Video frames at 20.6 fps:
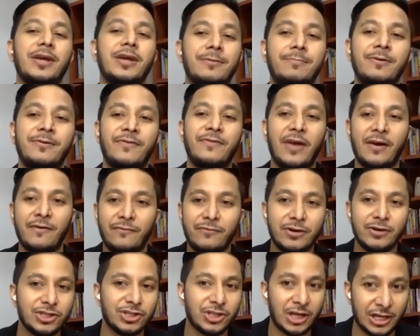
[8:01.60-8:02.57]
above
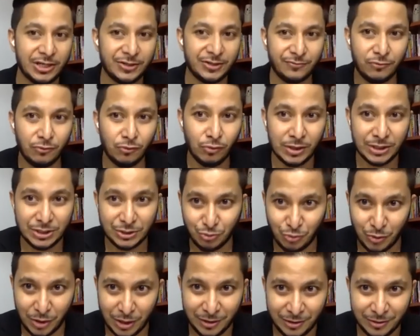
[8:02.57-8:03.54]
average cash flow as
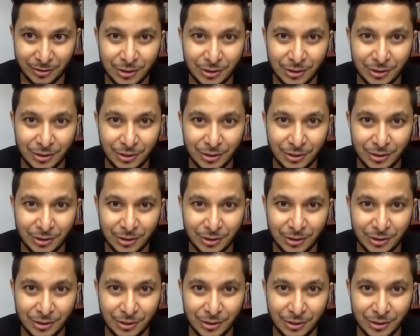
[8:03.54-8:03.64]
well.